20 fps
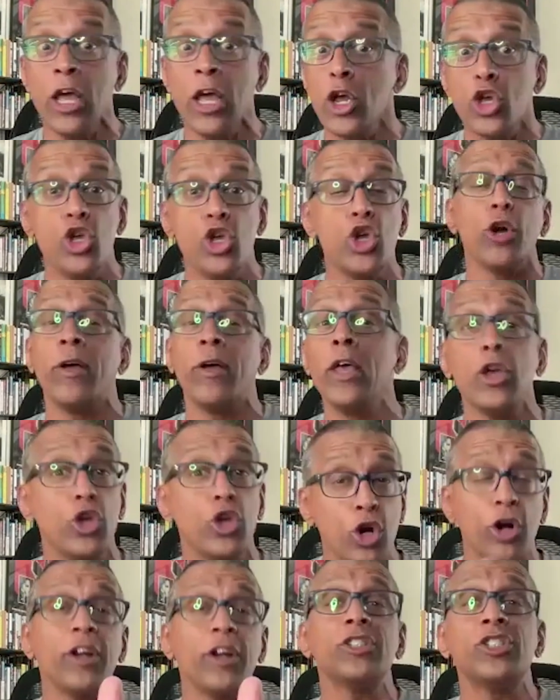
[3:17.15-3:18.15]
You're
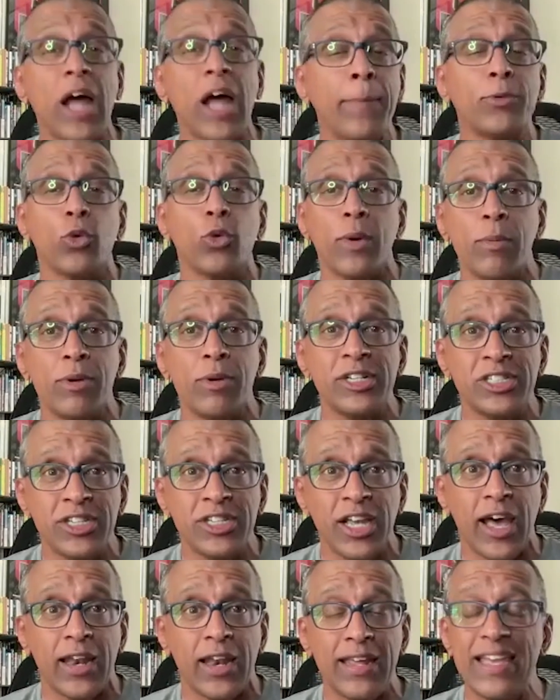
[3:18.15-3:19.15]
going to stop to read what he
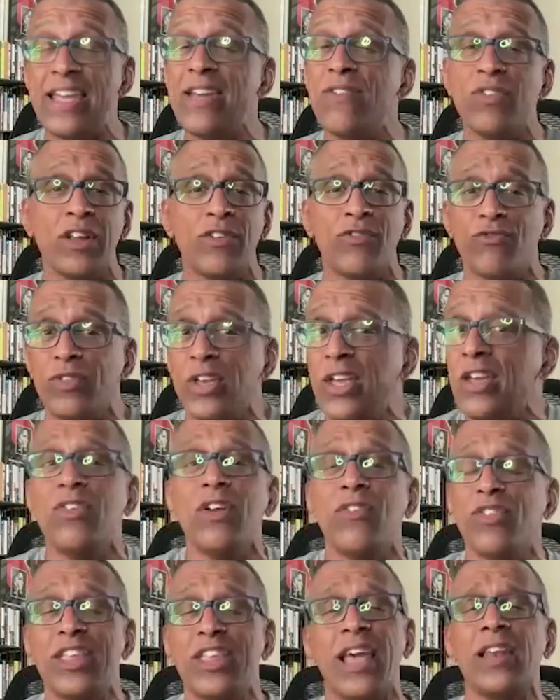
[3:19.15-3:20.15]
said, even if
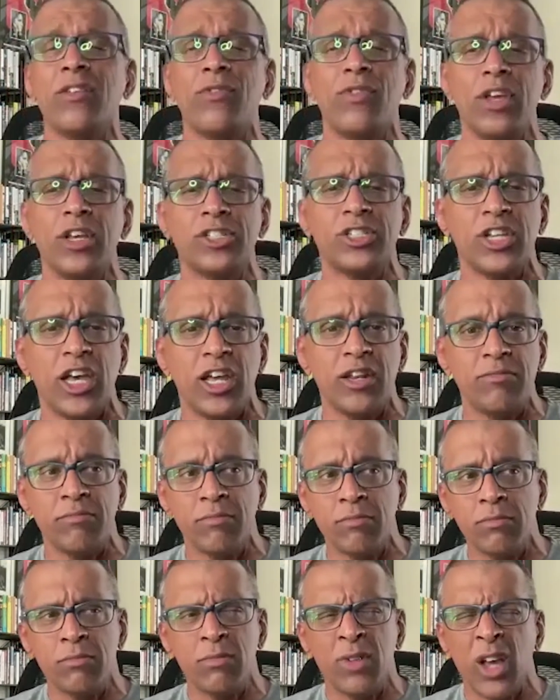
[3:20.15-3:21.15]
at the end of it you said,
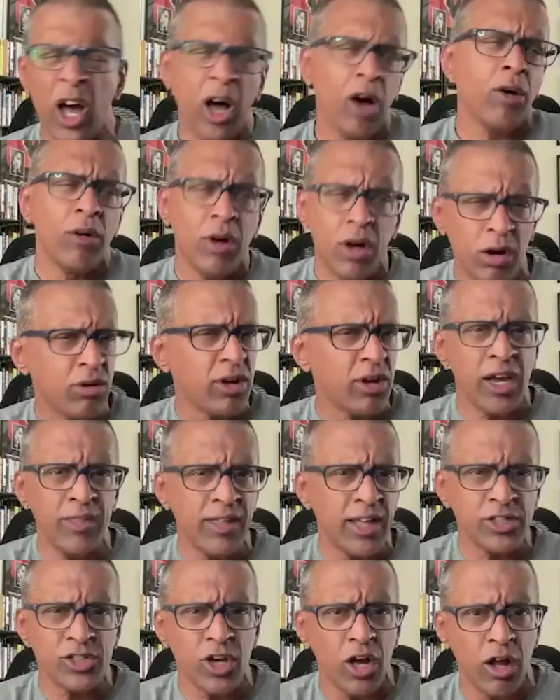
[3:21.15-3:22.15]
"Oh, okay,
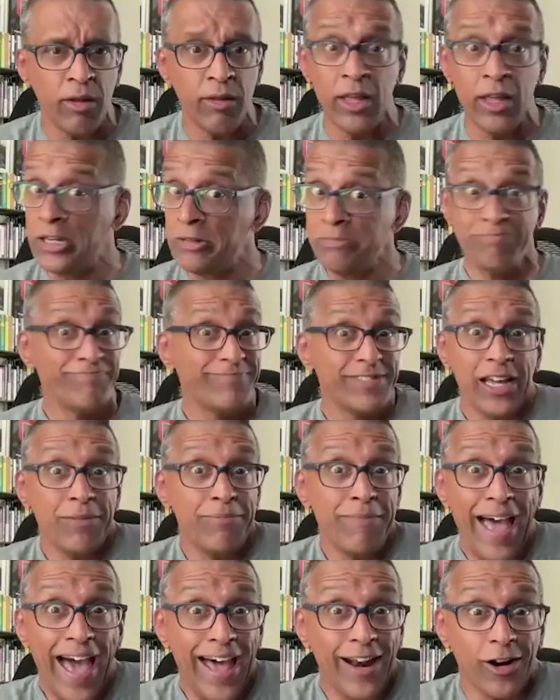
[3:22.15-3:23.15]
that's all." Doesn't
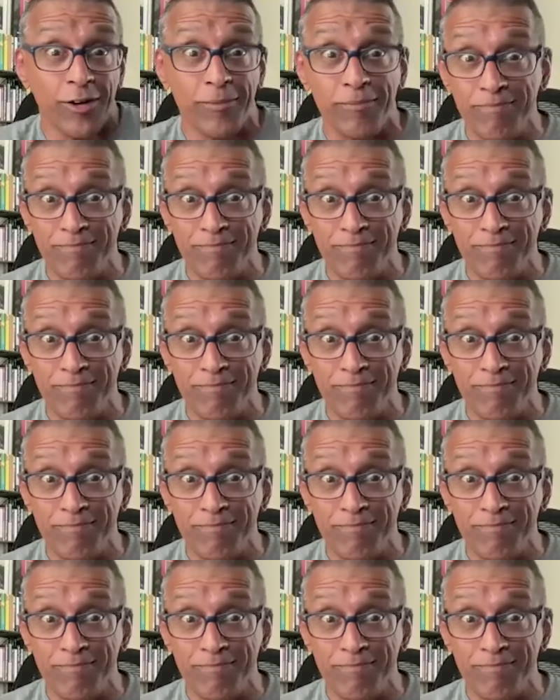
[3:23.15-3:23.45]
matter.